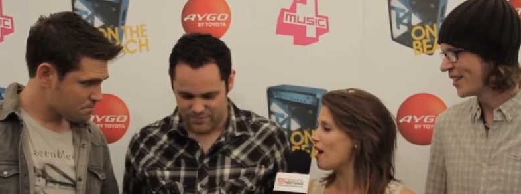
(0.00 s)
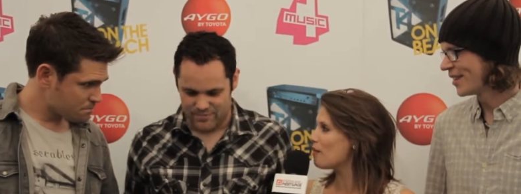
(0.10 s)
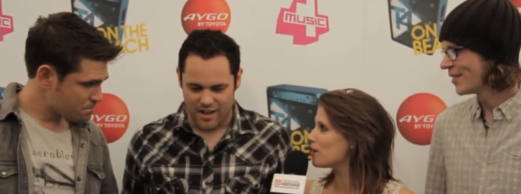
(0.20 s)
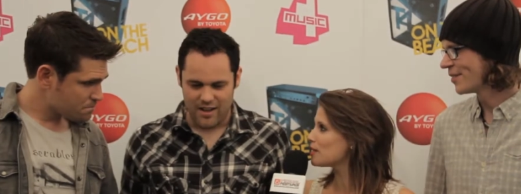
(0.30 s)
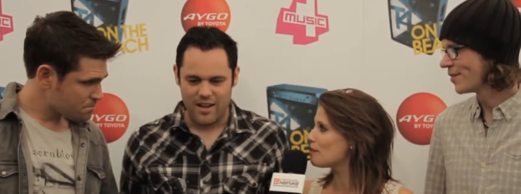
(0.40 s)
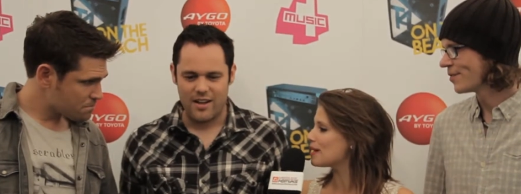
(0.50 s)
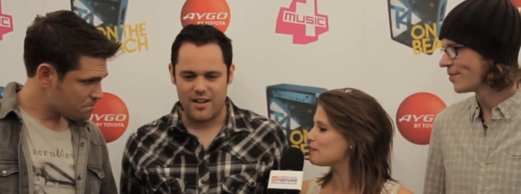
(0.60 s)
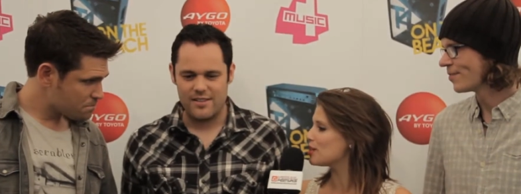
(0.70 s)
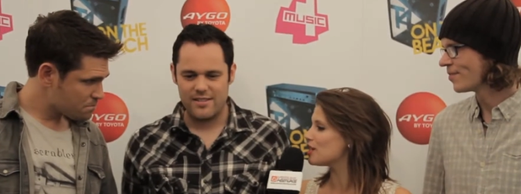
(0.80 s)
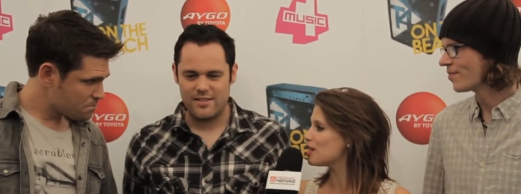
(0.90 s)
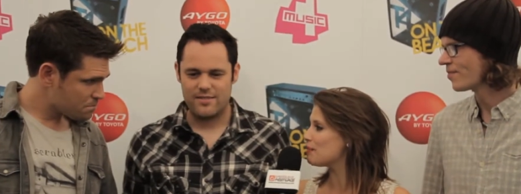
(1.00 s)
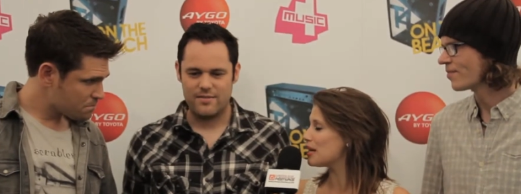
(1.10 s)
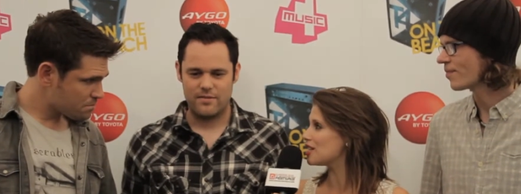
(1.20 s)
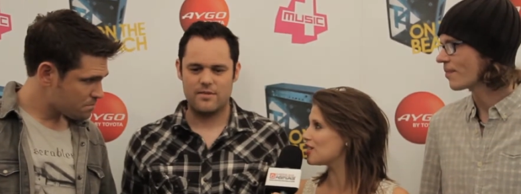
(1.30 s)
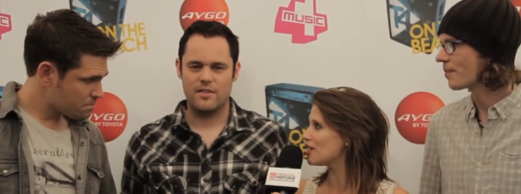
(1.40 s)
Speaker 1: Uh, what's the best British
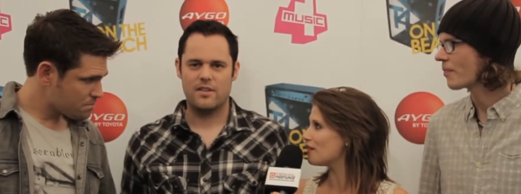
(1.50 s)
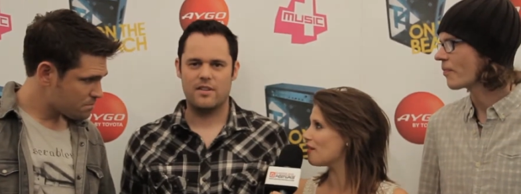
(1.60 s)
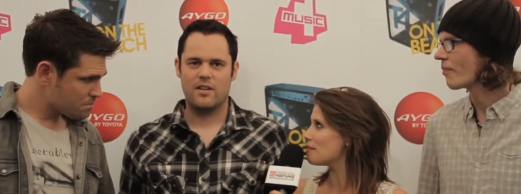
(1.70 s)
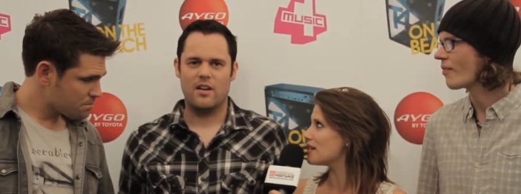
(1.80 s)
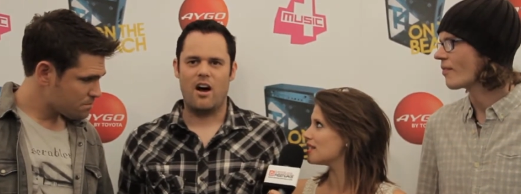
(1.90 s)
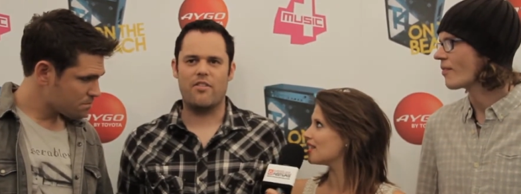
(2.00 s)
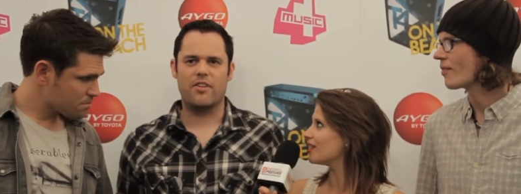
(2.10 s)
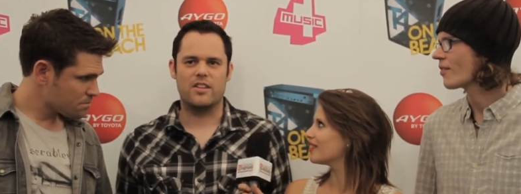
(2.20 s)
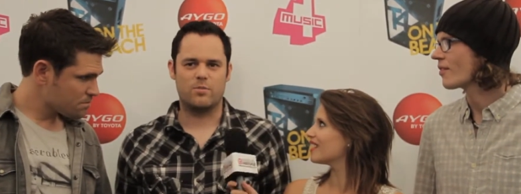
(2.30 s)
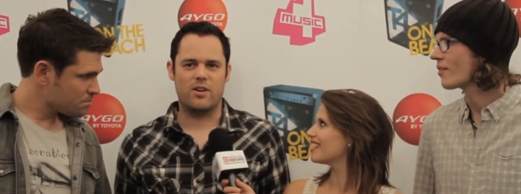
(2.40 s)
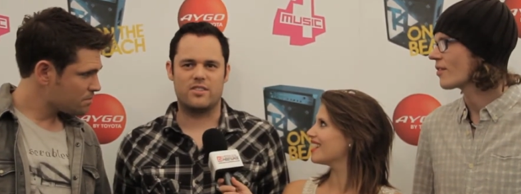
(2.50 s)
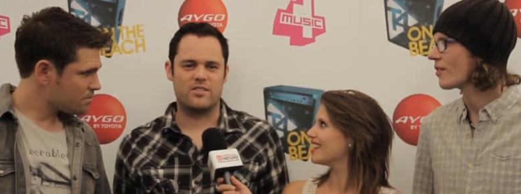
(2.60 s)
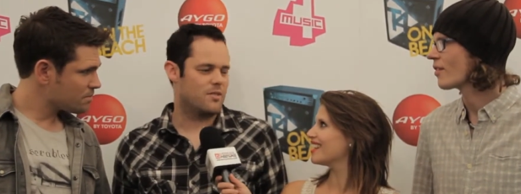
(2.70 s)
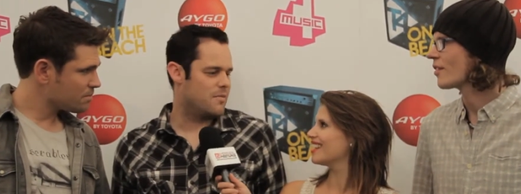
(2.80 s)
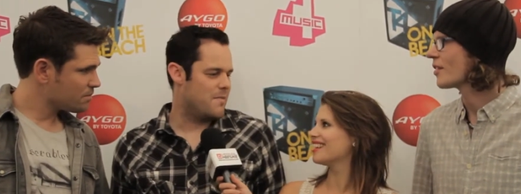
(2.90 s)
beach that you've ever been to? I think
Speaker 2: it's
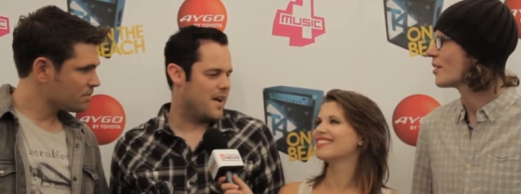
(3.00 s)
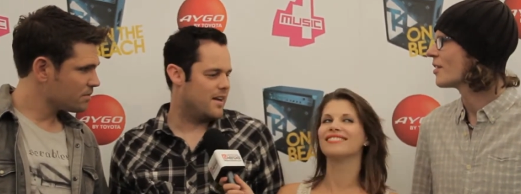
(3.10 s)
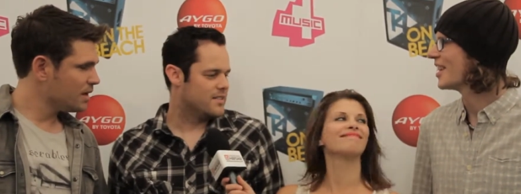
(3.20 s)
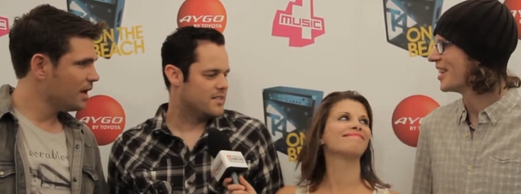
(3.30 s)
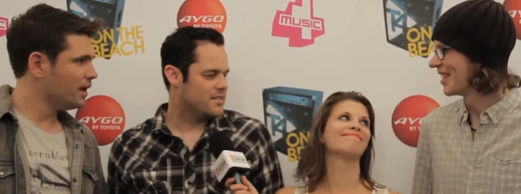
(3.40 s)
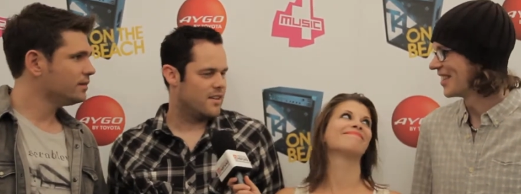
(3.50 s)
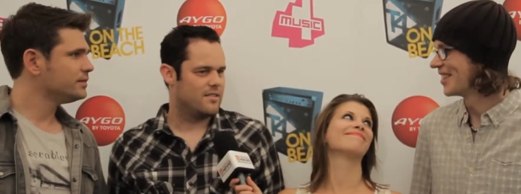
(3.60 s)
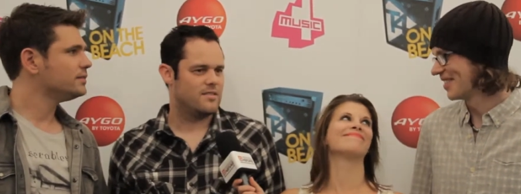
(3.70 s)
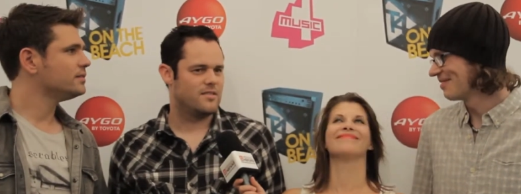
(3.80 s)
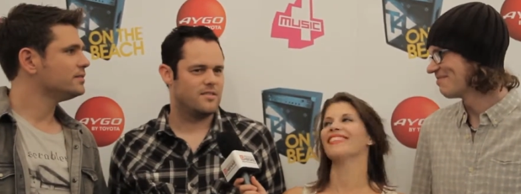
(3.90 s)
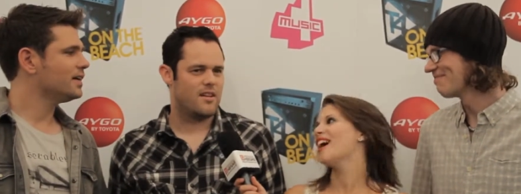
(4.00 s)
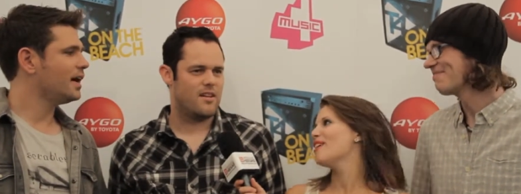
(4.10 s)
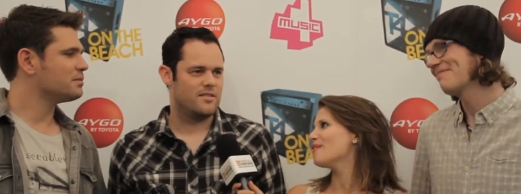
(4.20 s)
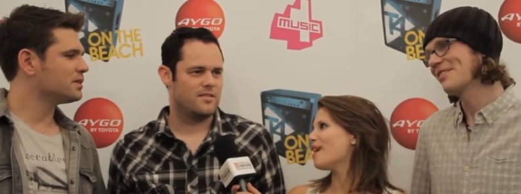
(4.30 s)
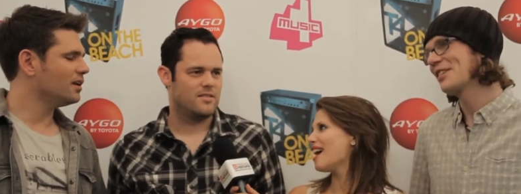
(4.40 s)
Weston-super-Mare. Yeah,
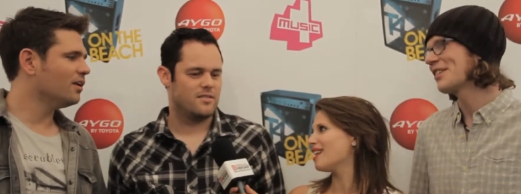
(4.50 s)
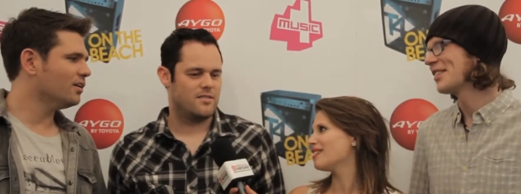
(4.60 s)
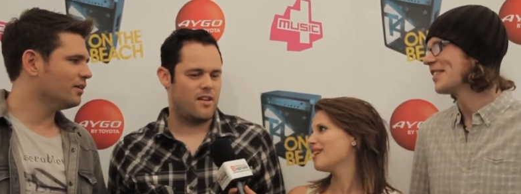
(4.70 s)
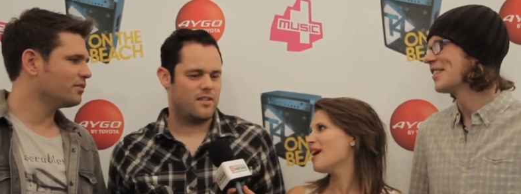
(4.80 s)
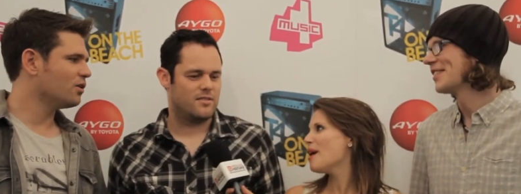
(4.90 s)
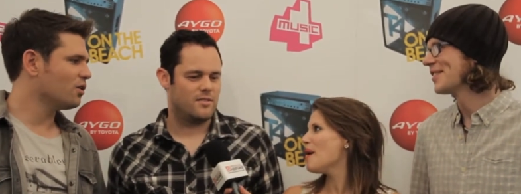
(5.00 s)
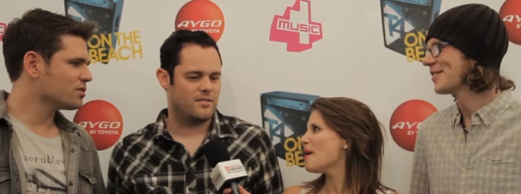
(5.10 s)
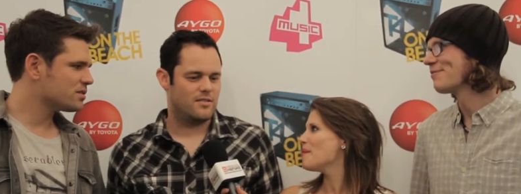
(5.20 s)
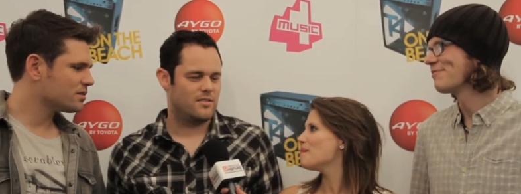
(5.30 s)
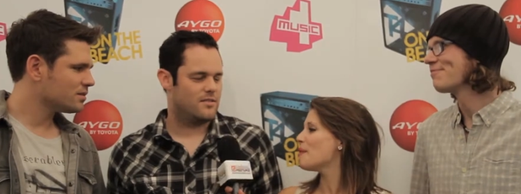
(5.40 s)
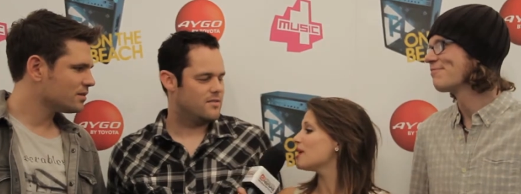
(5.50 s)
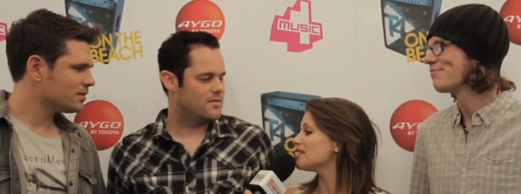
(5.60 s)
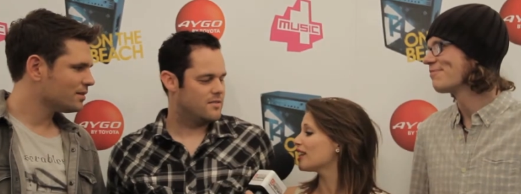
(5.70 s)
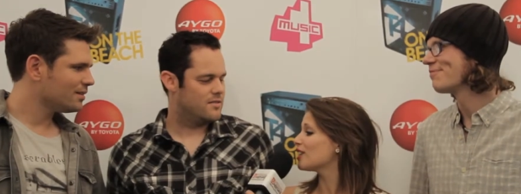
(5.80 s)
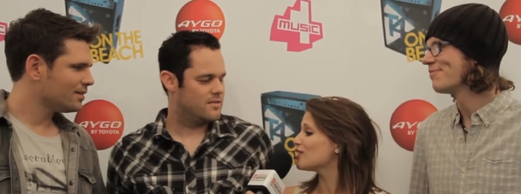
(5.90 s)
Speaker 1: absolutely, well, of course.
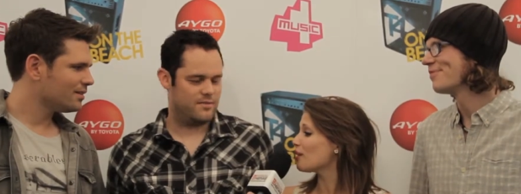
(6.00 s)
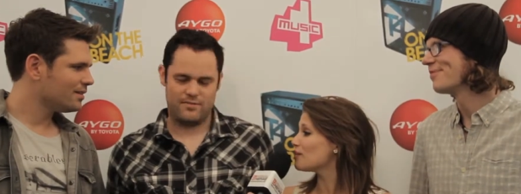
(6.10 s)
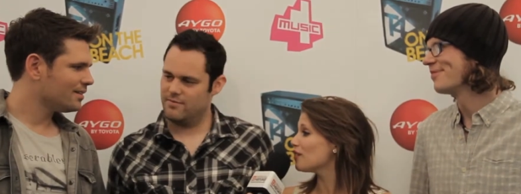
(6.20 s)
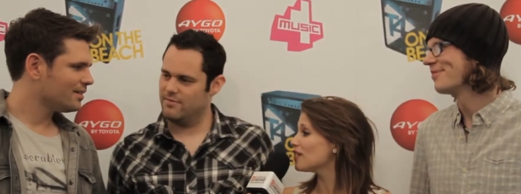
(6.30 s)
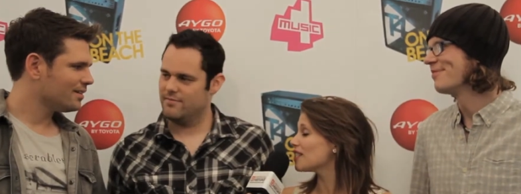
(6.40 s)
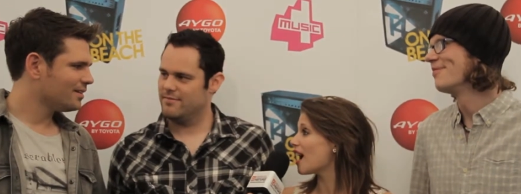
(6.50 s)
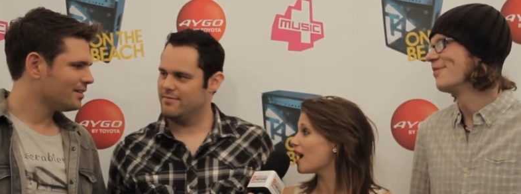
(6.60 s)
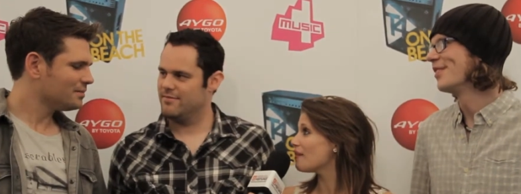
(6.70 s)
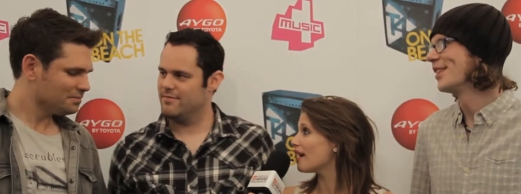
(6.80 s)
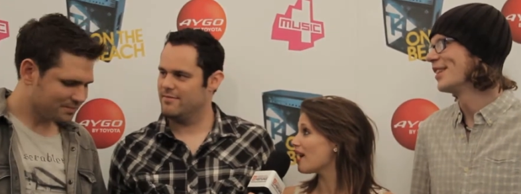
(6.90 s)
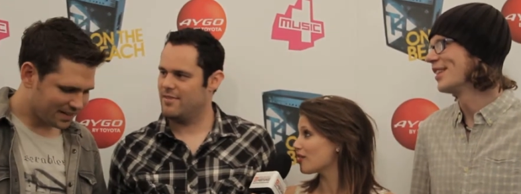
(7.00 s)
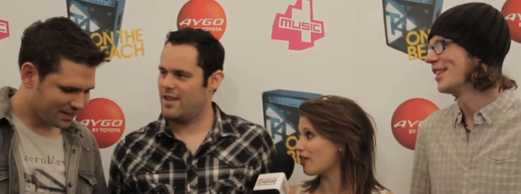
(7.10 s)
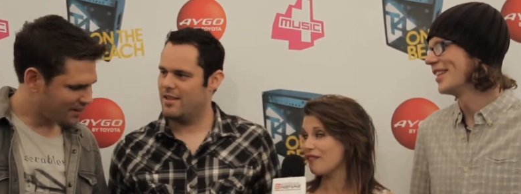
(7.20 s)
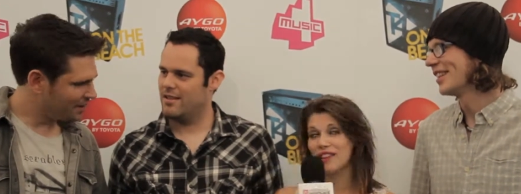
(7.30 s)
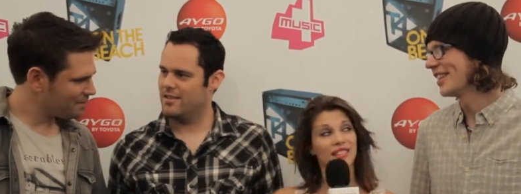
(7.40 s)
Boys, thank you so much for your time and have a
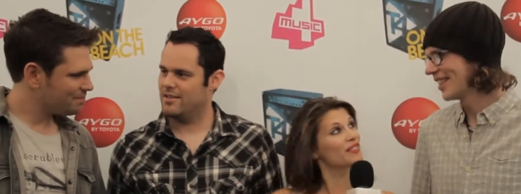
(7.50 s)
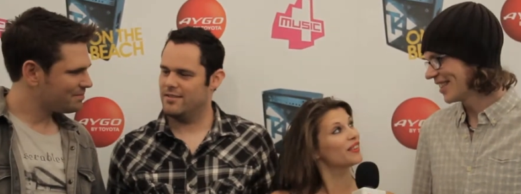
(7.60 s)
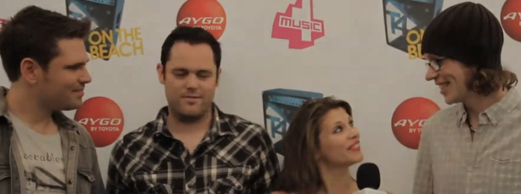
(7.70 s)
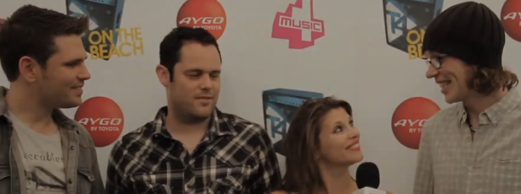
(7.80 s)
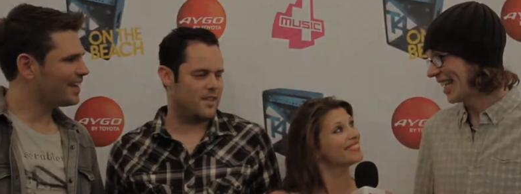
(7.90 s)
great festival.